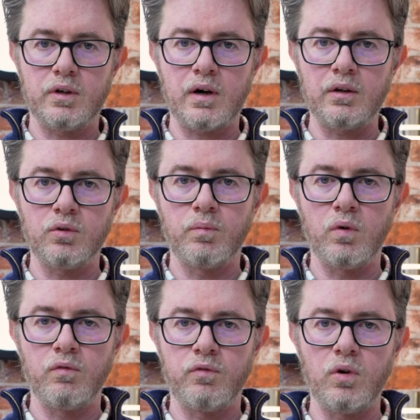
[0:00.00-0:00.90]
a
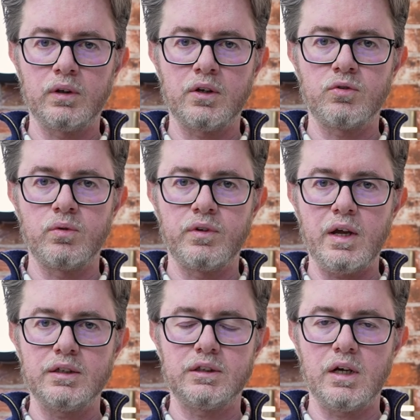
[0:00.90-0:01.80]
random voltage on the
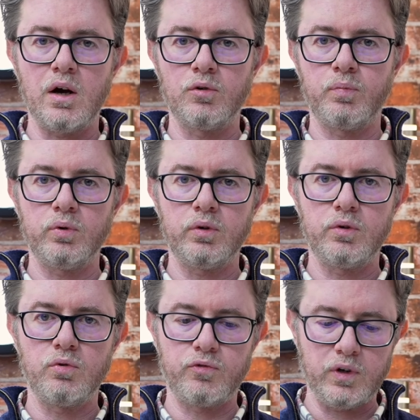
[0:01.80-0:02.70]
AC output,
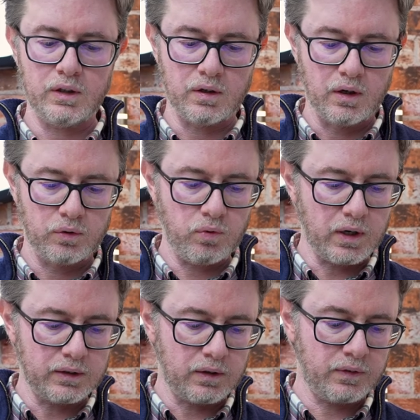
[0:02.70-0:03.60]
you feed
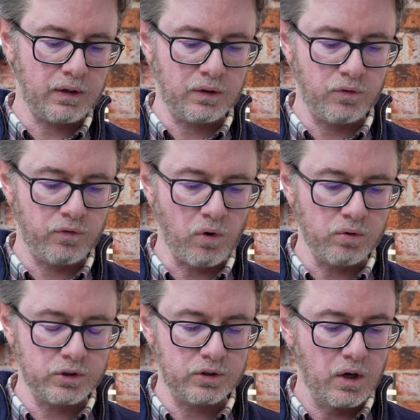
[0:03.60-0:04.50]
230
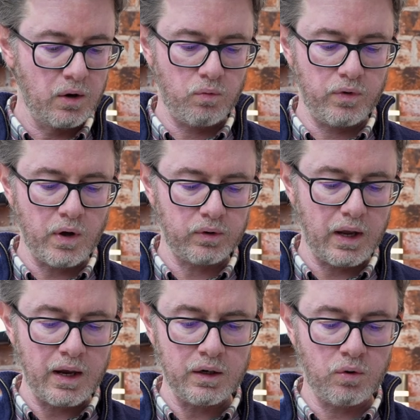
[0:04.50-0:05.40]
volts without
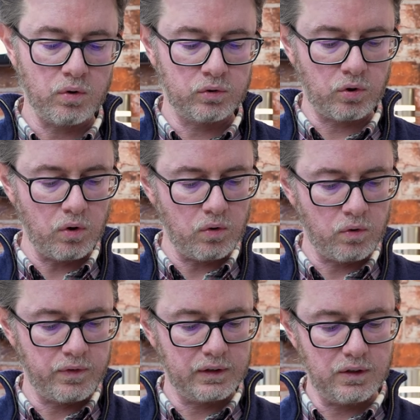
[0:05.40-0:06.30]
any control
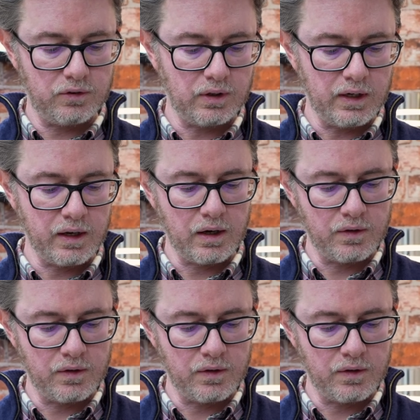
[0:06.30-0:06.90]
on the DC link,